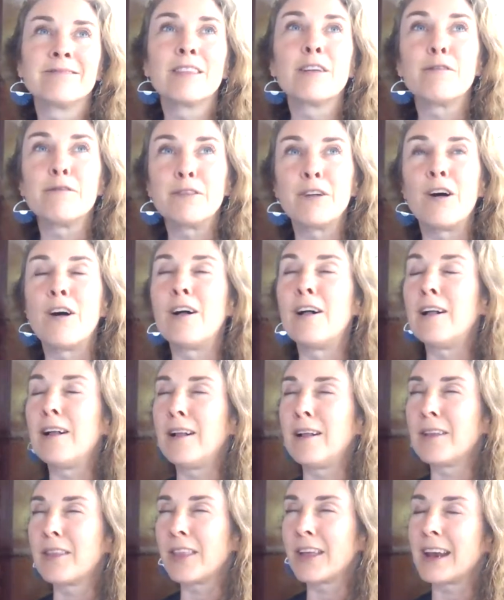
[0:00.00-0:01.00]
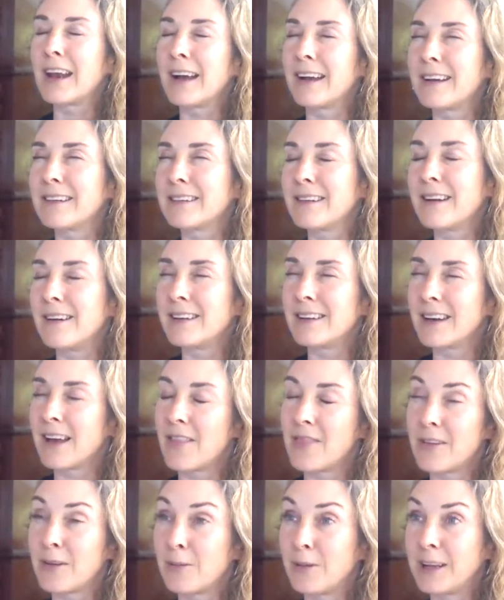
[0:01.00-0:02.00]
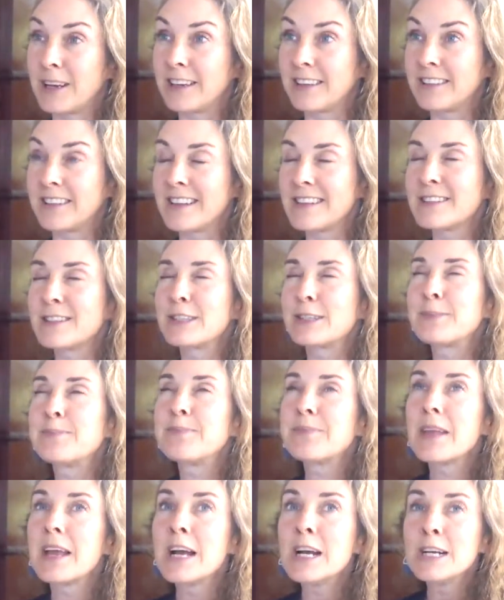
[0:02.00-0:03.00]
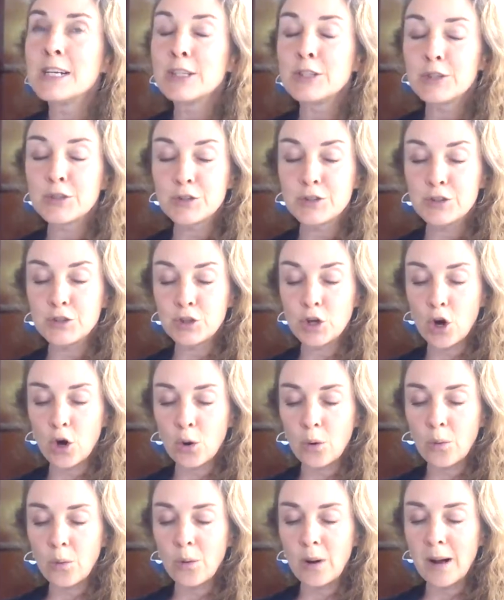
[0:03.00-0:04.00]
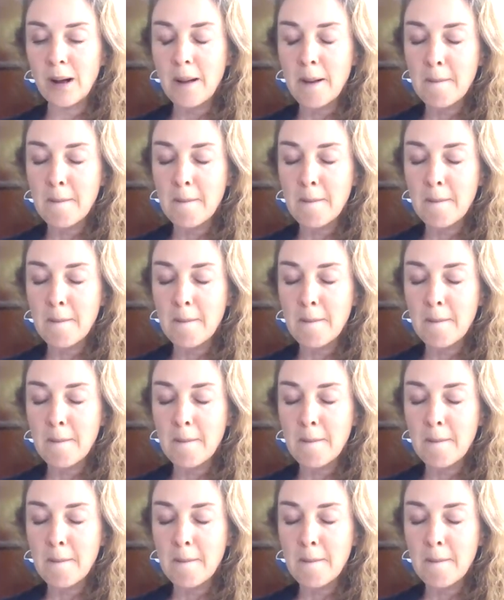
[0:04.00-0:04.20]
the fall that I had gotten on their waiting list. So